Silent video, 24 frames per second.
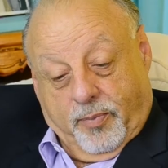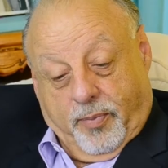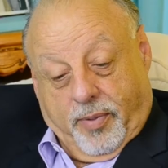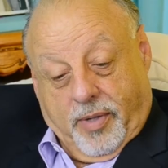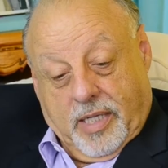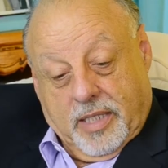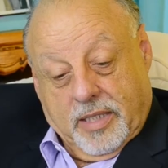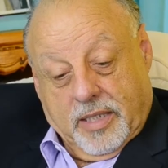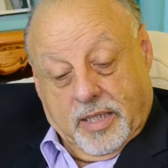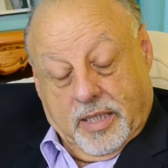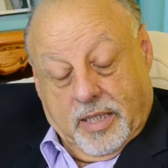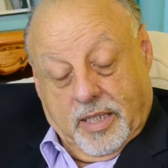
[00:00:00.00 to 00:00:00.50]

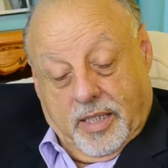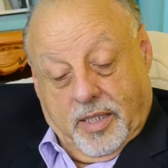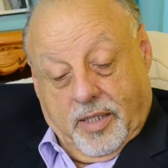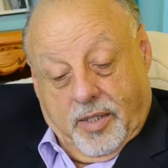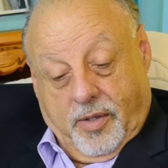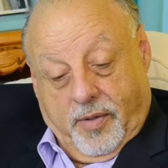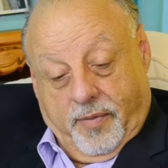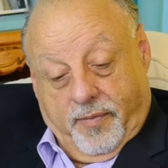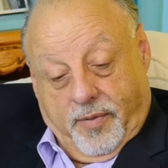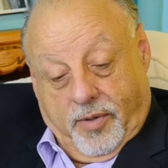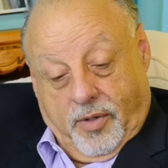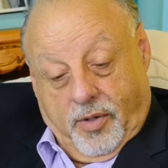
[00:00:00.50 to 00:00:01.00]
president
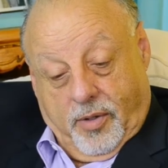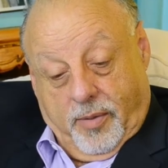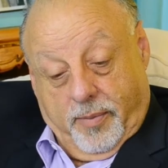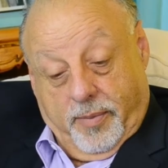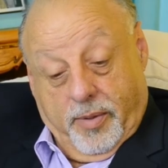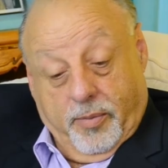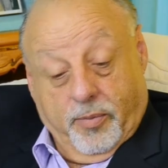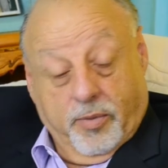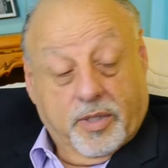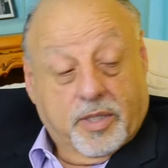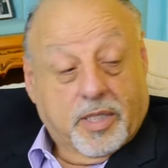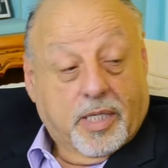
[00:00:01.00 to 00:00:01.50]
of
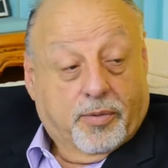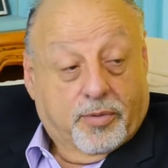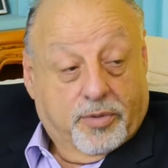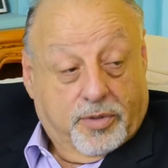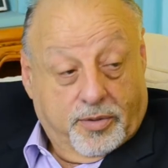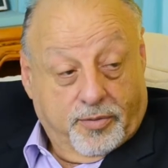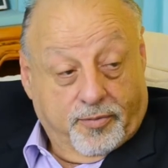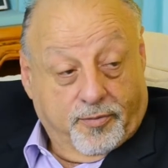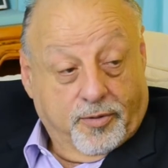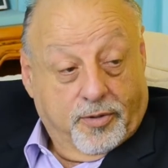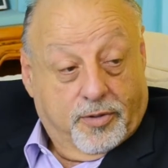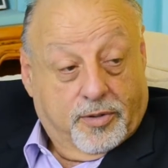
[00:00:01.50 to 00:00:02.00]
urban, which I was
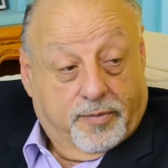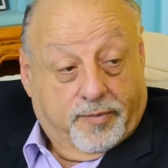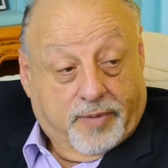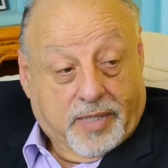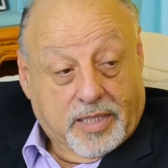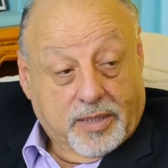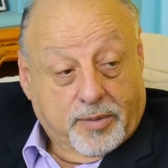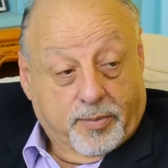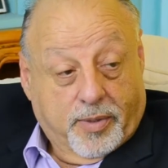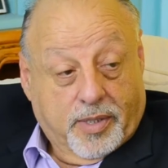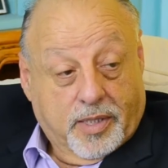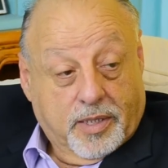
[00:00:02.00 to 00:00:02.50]
the first
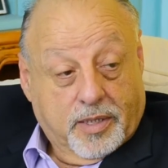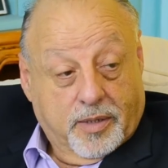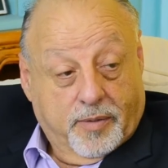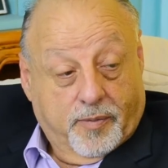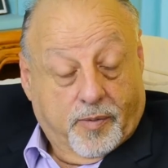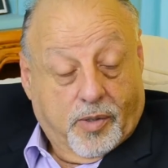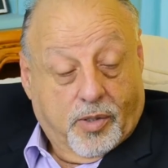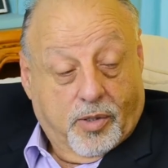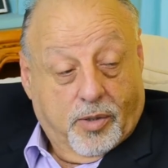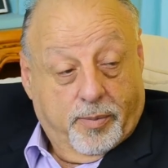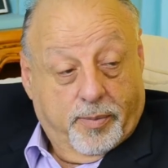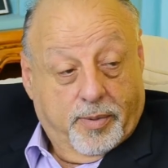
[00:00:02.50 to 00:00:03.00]
vice
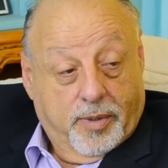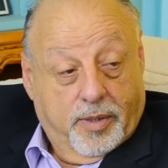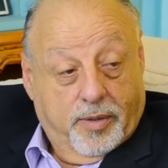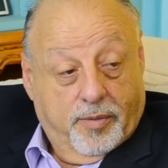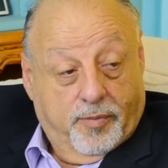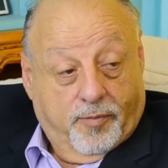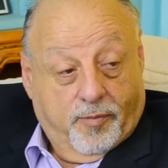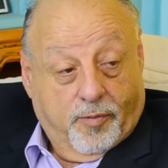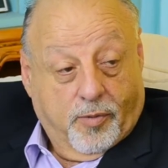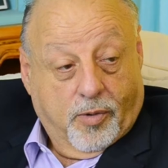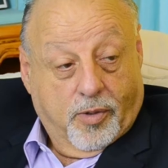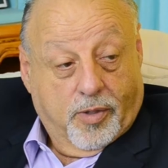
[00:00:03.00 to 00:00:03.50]
president of urban
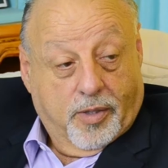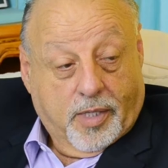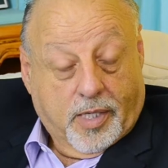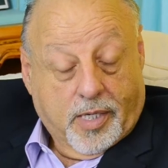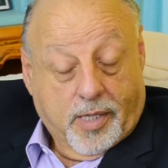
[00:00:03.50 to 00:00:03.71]
for the